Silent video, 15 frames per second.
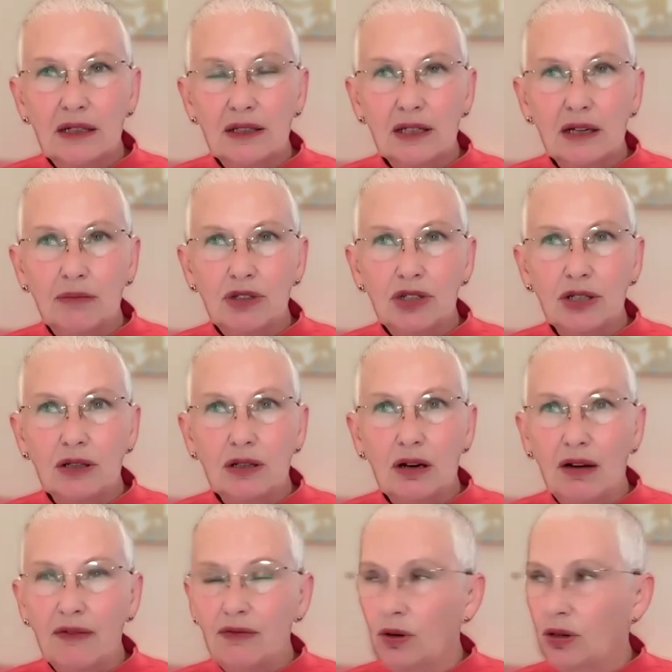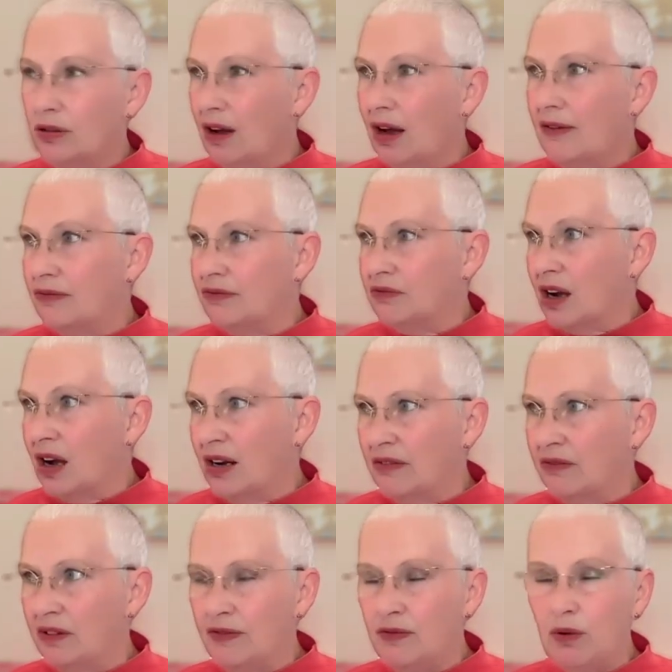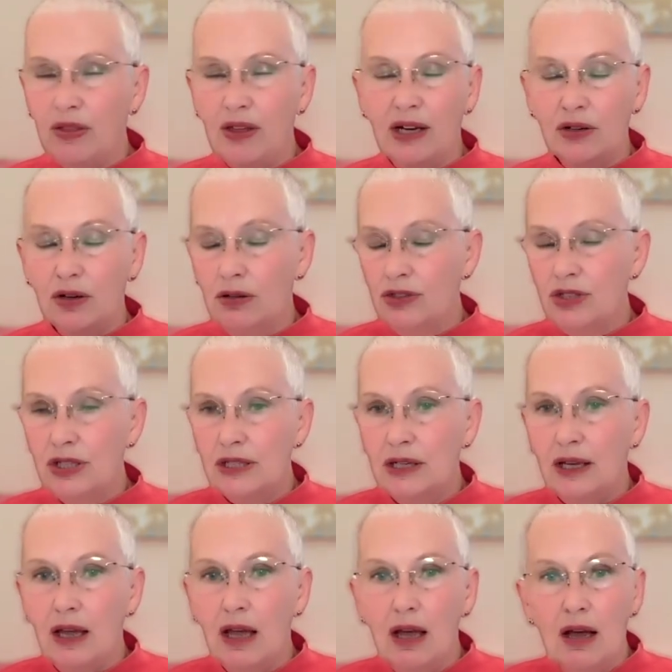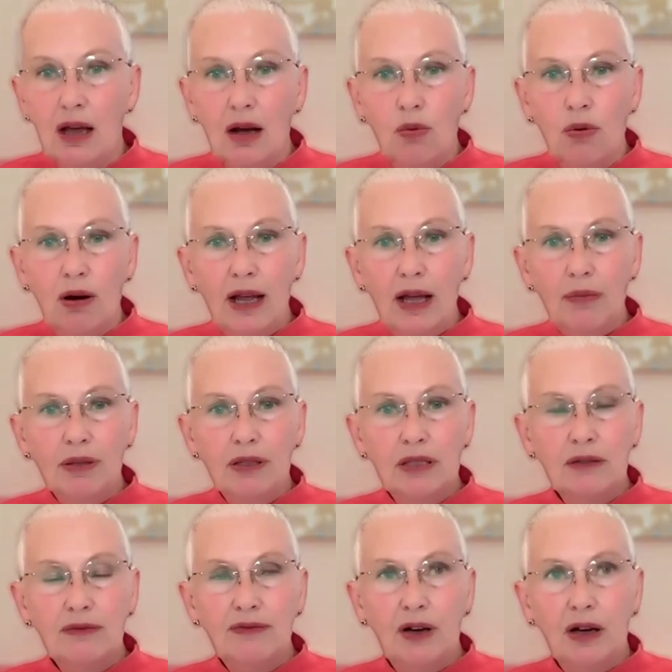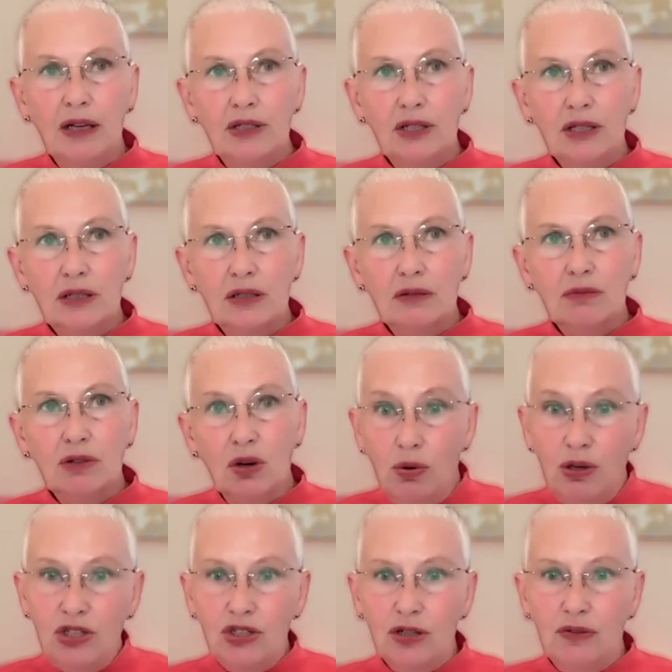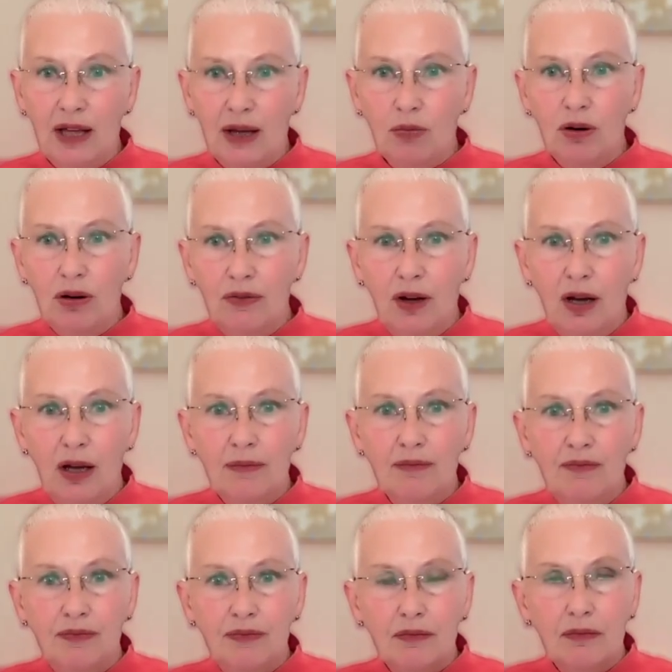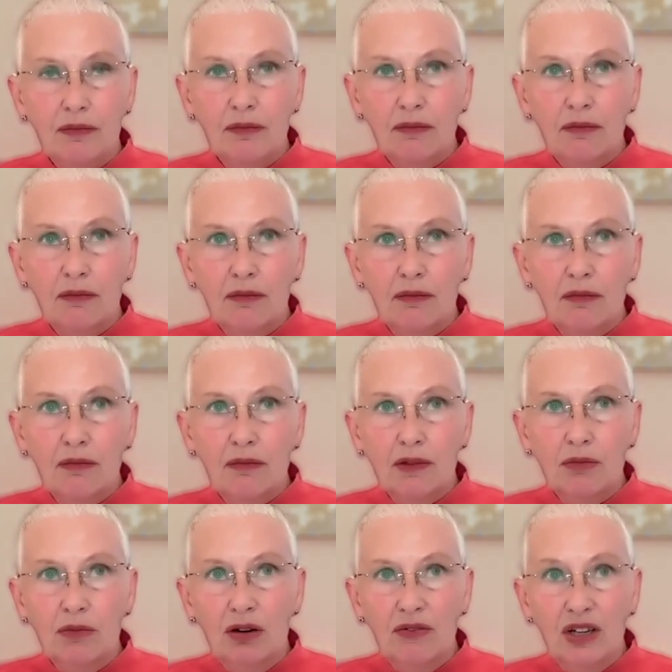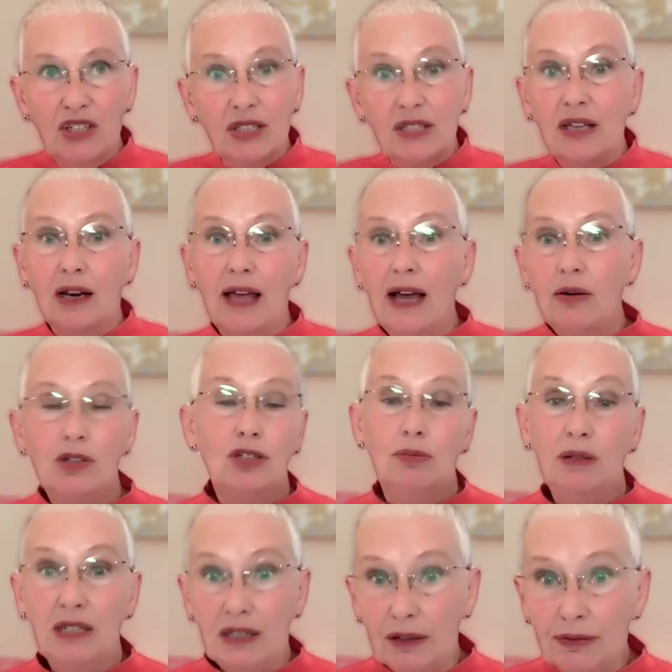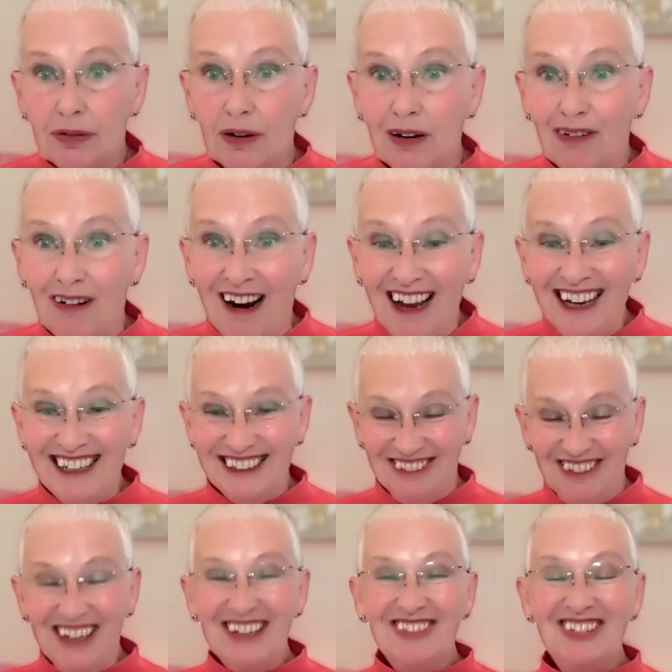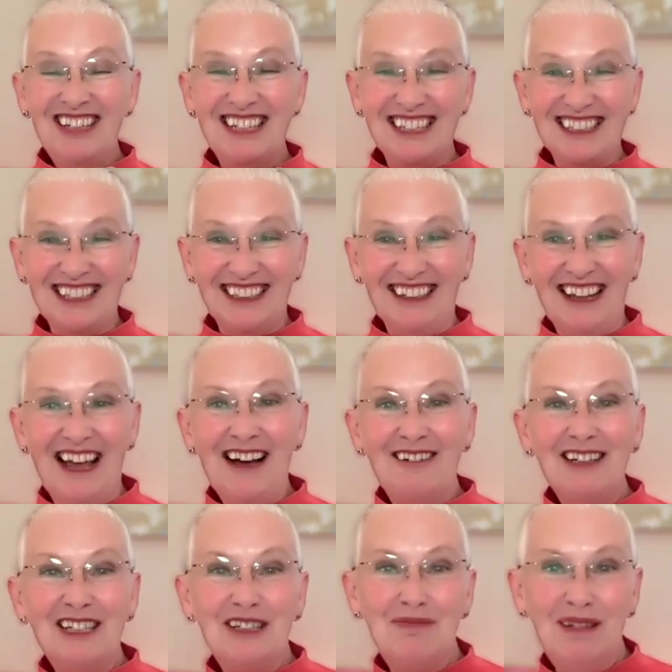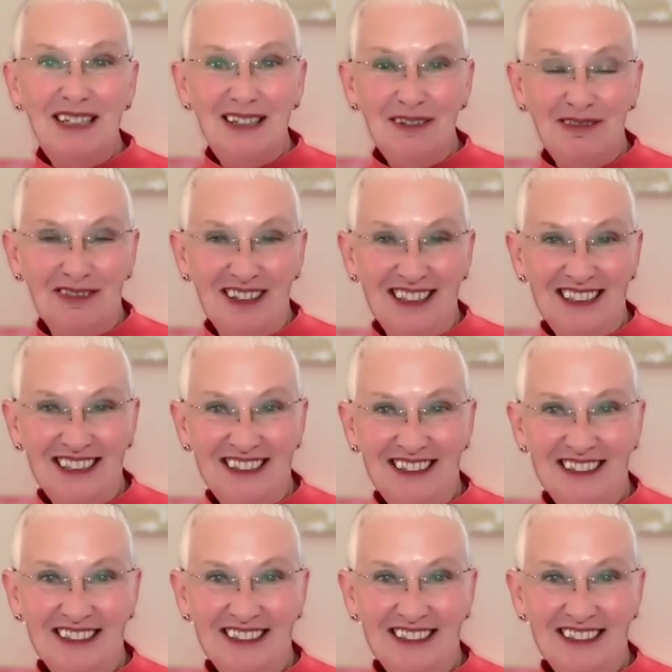assumption that I've kind of lived with unconsciously. What happens if I just question that? What if I just allow it to be different, right? What if you just allow it to be different?